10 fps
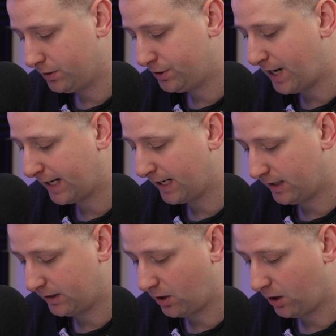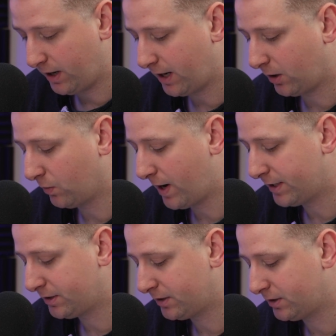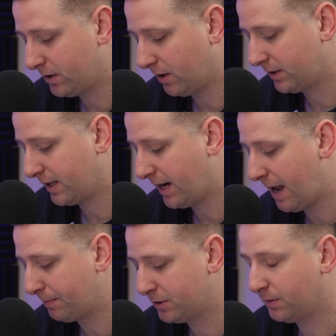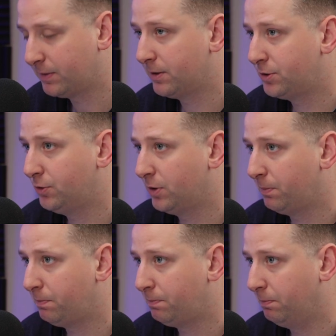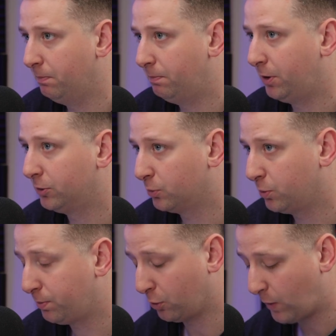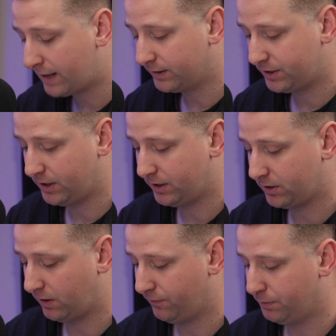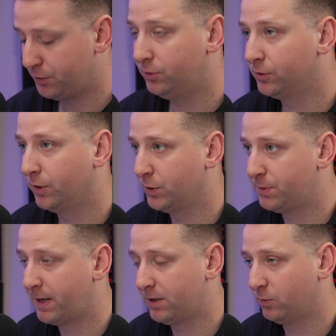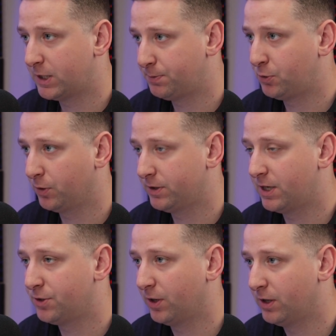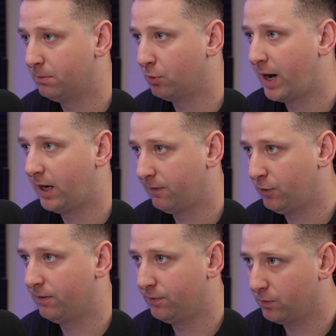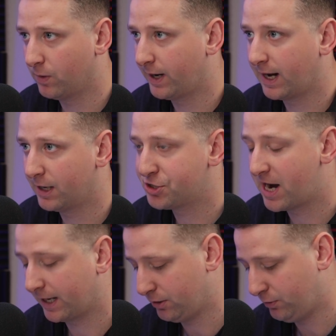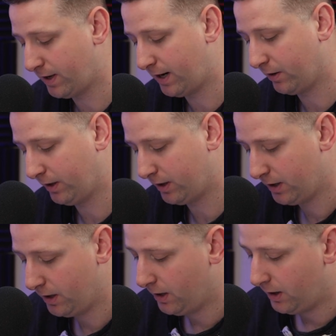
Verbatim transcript: Second cardiac arrests can happen sometimes due to paralysis of the medullary respiratory center in the brain if you have the right kind of shocking to that area.